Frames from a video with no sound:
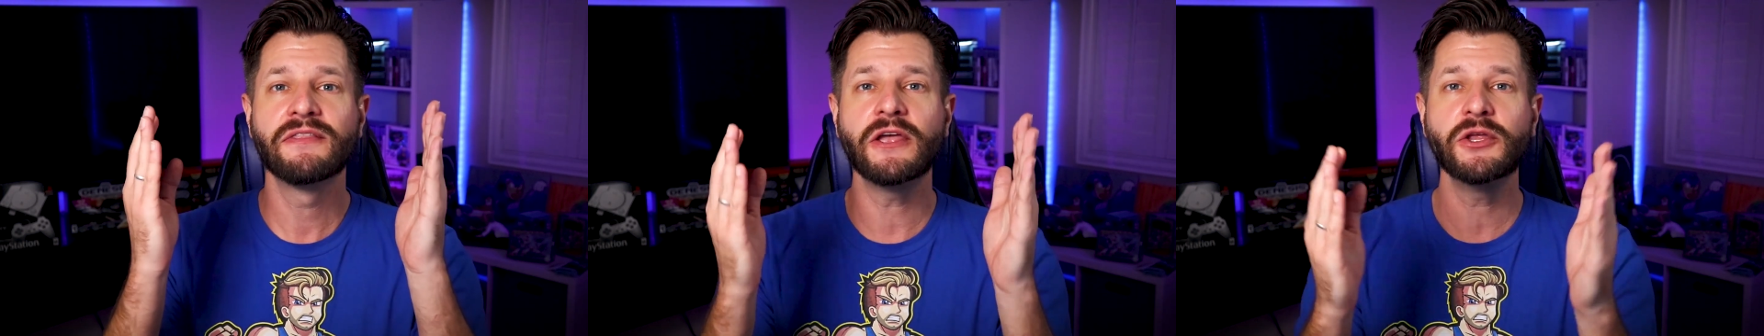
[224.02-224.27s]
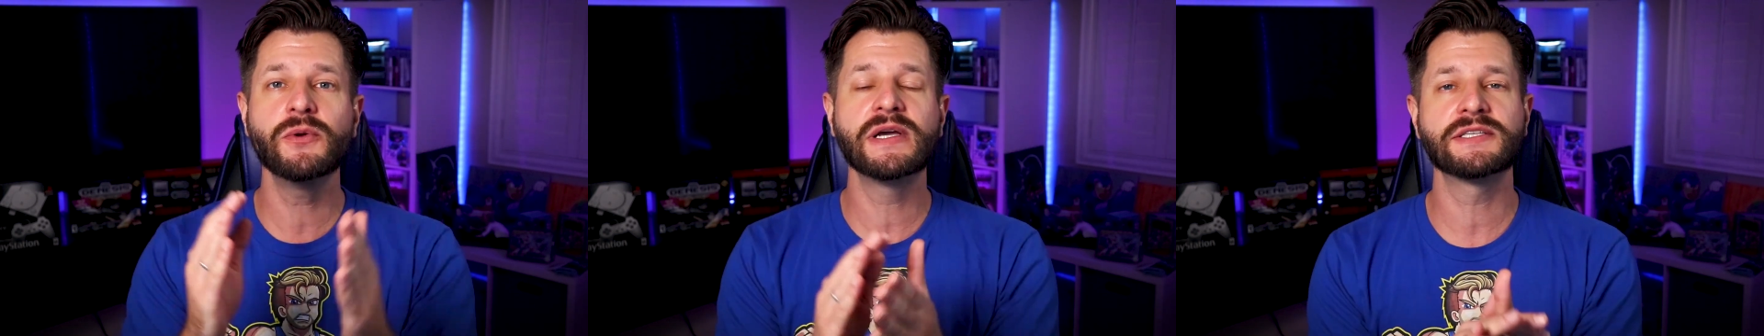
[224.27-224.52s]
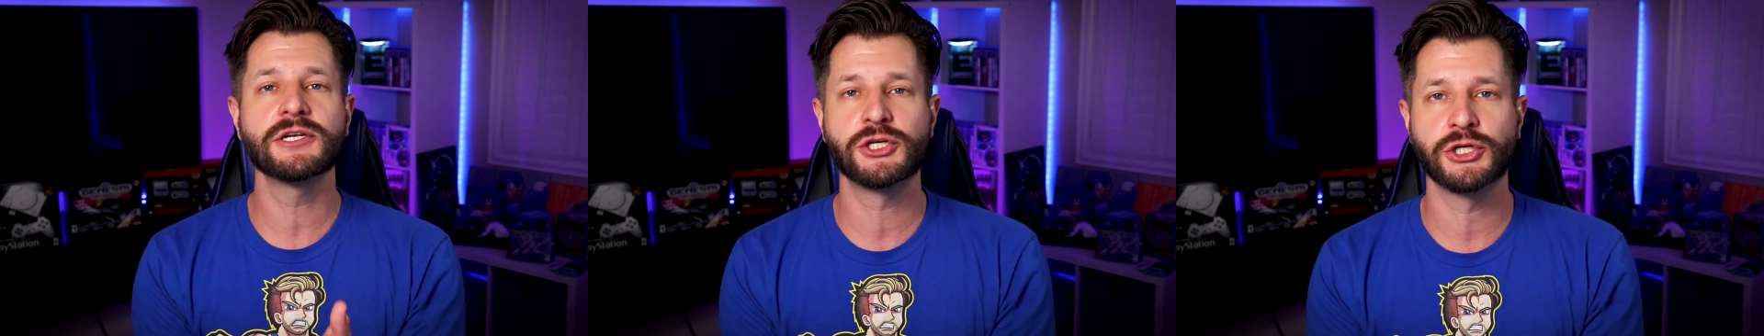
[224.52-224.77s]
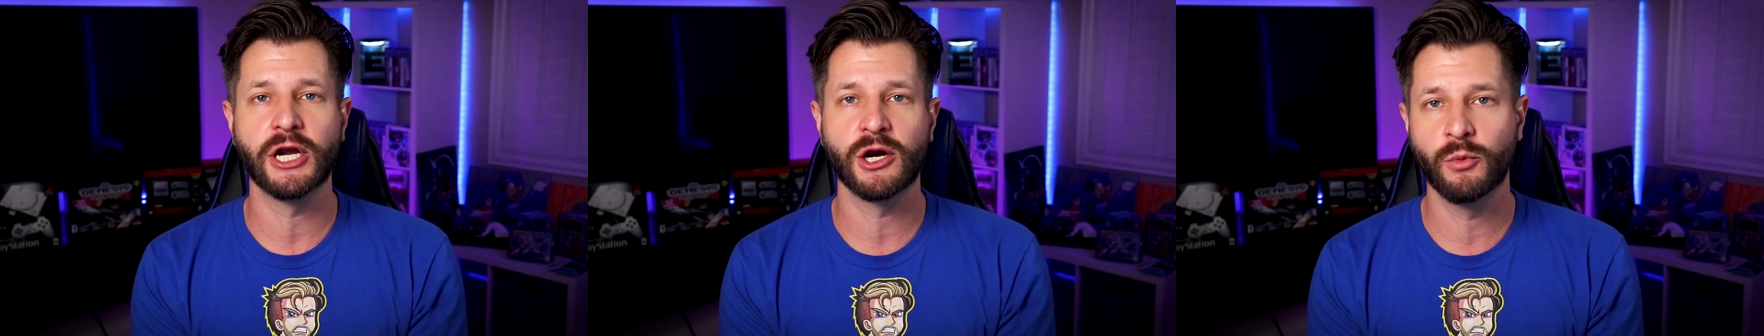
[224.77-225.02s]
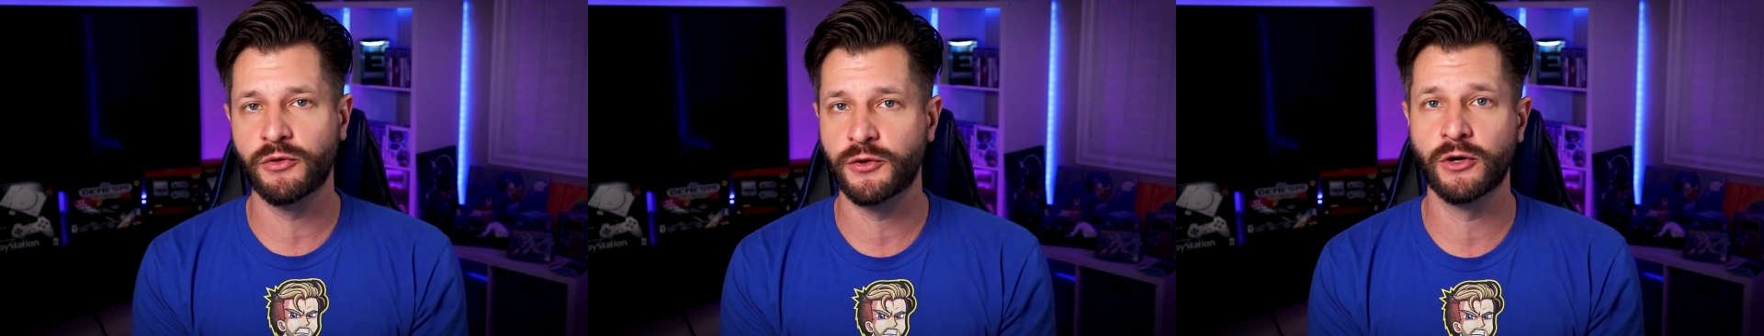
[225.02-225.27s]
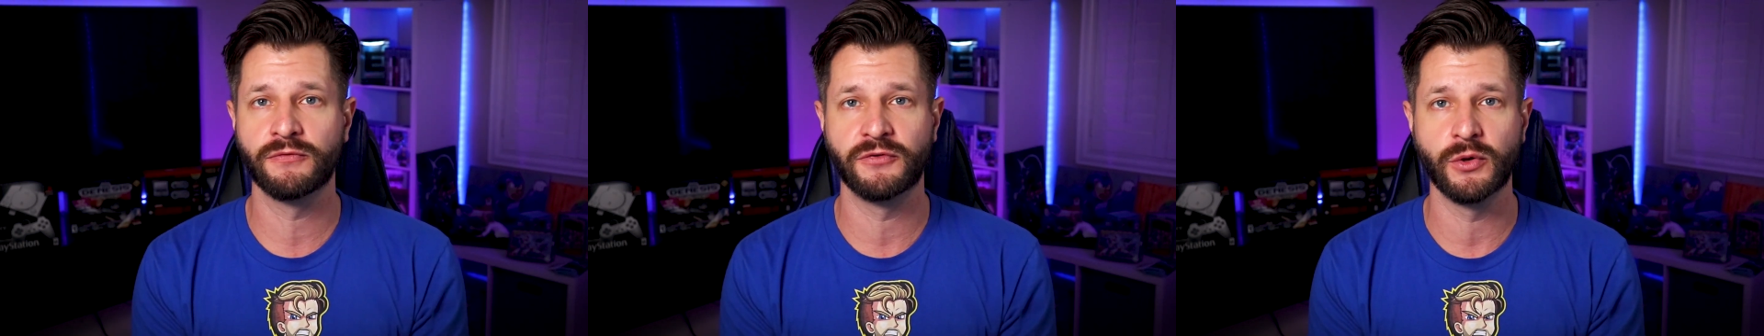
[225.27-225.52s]
that you get to share
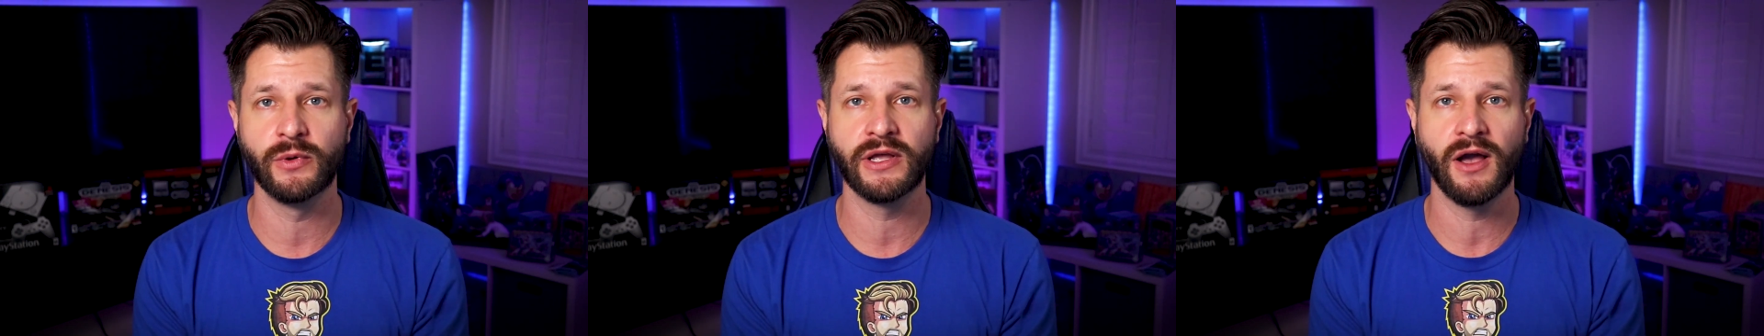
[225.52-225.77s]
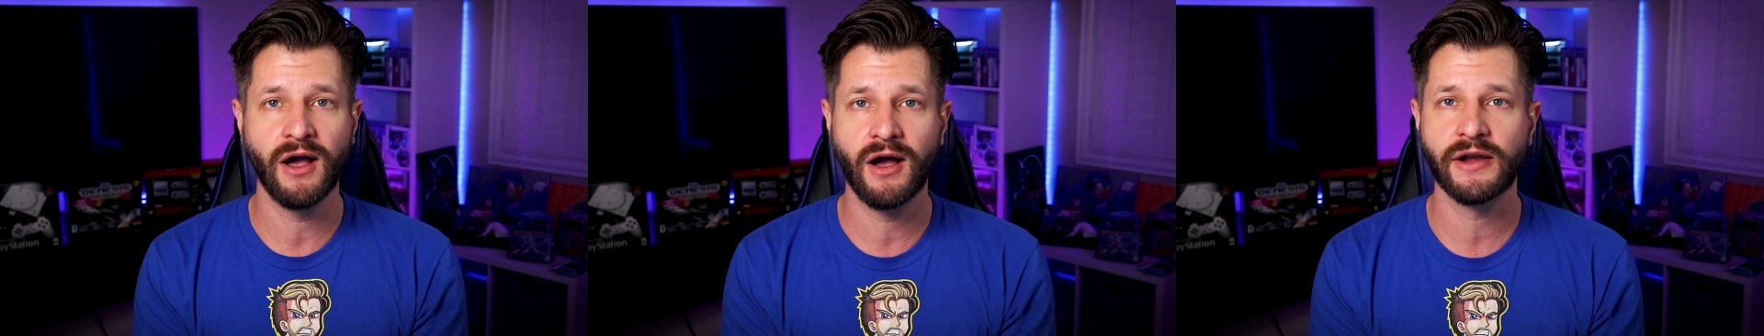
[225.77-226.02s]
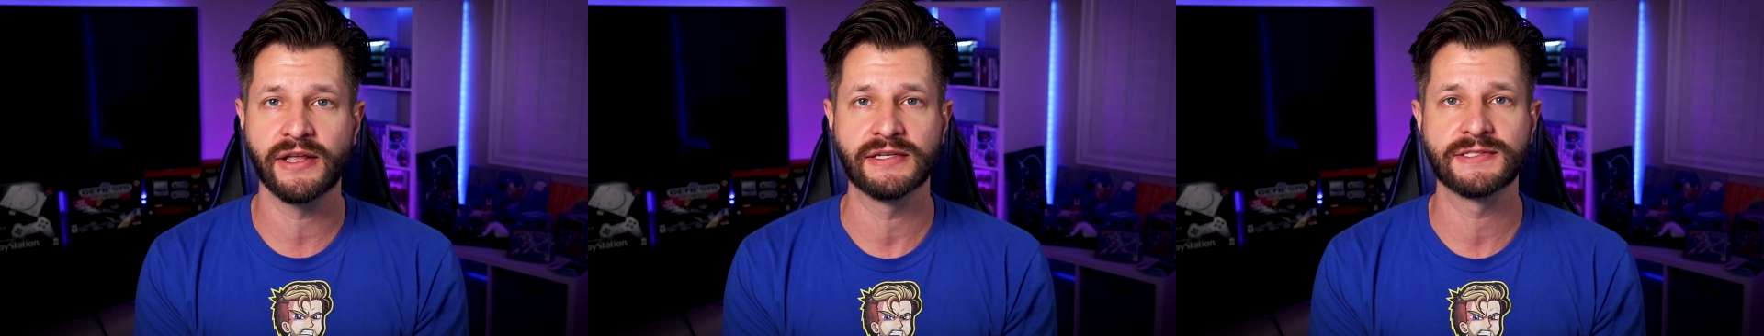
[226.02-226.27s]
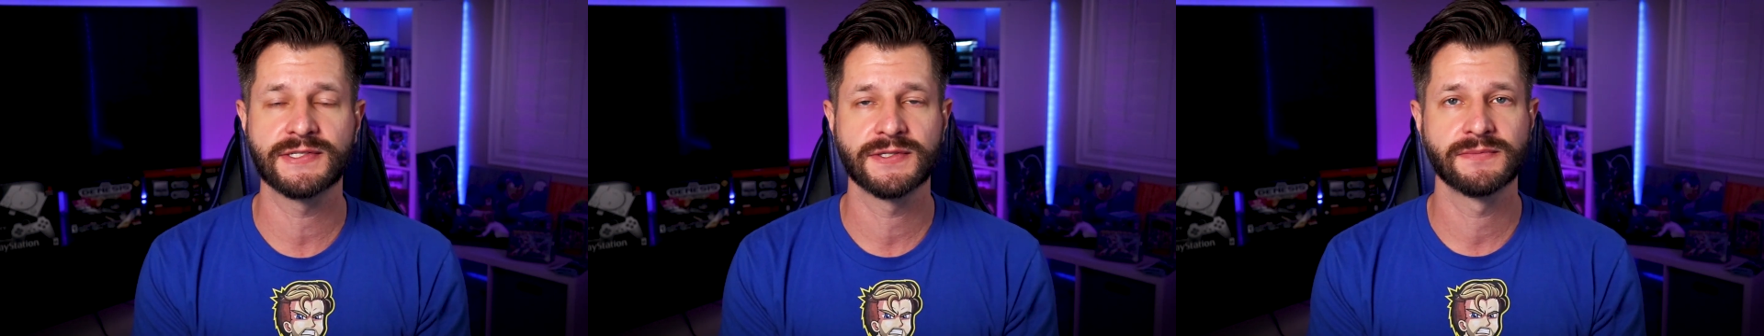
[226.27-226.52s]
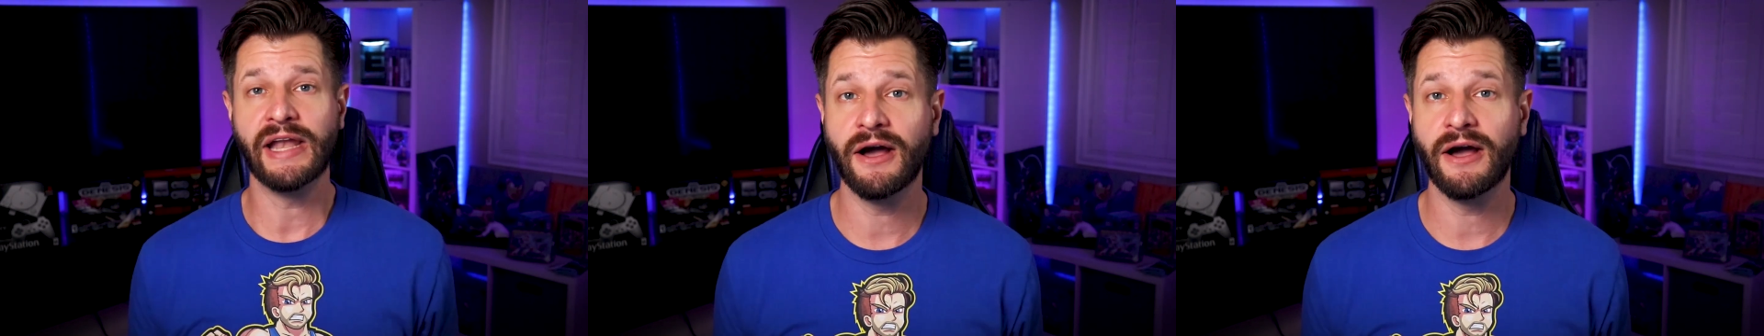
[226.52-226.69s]
with your viewing audience.